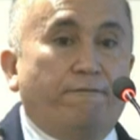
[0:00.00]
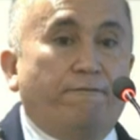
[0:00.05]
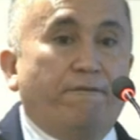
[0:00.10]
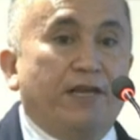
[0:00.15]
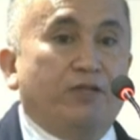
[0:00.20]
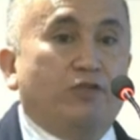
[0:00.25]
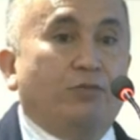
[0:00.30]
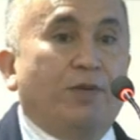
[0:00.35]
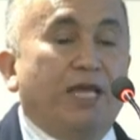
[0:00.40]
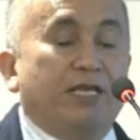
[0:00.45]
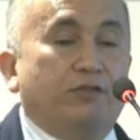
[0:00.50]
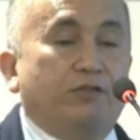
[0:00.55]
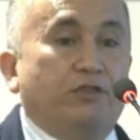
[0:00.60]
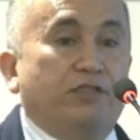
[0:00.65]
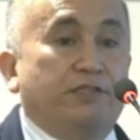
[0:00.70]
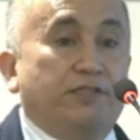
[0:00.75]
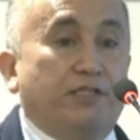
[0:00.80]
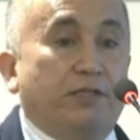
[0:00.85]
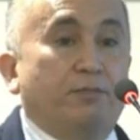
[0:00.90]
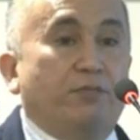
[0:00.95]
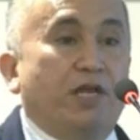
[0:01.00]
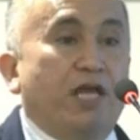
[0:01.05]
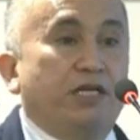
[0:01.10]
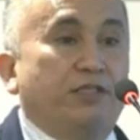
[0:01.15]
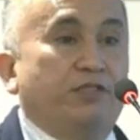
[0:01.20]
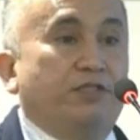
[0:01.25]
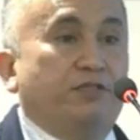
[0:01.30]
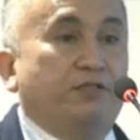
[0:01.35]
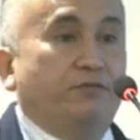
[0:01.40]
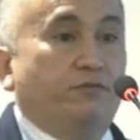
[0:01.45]
phytoplankton
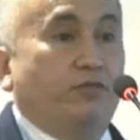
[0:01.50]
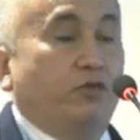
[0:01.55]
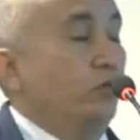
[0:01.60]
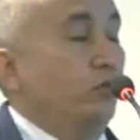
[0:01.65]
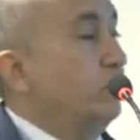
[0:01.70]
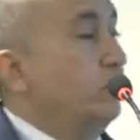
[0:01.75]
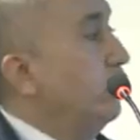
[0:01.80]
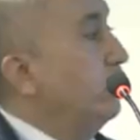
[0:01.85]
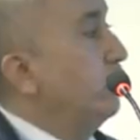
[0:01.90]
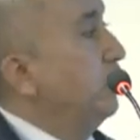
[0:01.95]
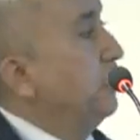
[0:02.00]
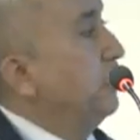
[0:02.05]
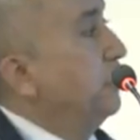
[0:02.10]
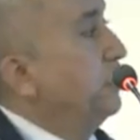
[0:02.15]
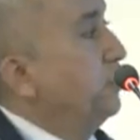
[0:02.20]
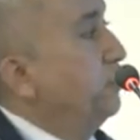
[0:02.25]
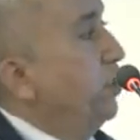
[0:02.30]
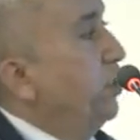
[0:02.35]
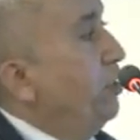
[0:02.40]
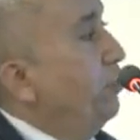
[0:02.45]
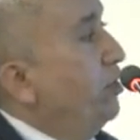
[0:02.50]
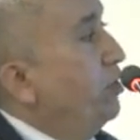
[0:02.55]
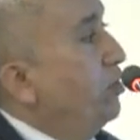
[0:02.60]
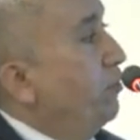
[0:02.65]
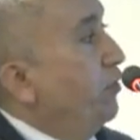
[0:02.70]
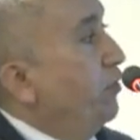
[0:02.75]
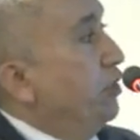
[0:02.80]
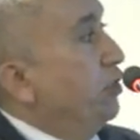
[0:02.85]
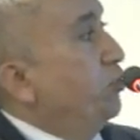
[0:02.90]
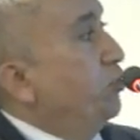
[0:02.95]
assemblage for conducting an experiment
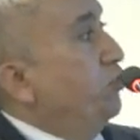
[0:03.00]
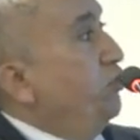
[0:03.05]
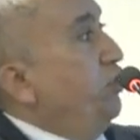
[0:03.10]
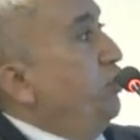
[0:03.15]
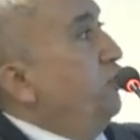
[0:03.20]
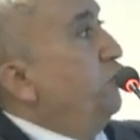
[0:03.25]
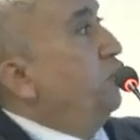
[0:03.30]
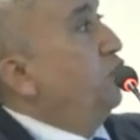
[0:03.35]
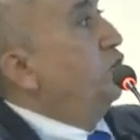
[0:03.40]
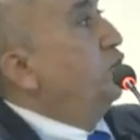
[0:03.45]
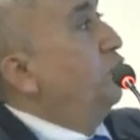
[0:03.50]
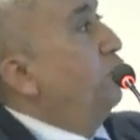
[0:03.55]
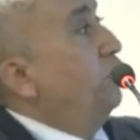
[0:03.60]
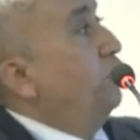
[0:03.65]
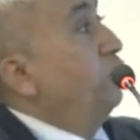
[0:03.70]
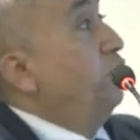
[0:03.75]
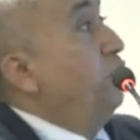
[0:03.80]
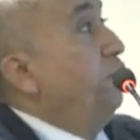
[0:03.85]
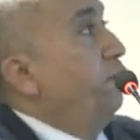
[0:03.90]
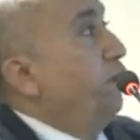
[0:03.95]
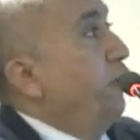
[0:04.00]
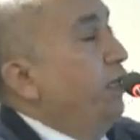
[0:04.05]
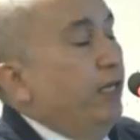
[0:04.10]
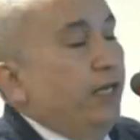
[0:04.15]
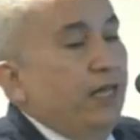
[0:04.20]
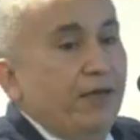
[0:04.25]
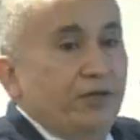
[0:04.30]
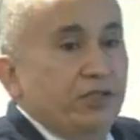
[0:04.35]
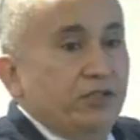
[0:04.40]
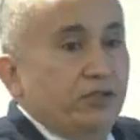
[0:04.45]
of exposition to two different
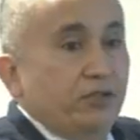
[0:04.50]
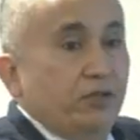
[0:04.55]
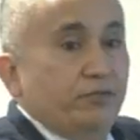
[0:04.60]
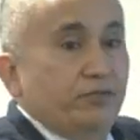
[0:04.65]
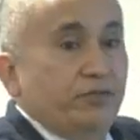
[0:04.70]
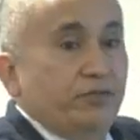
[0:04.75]
levels of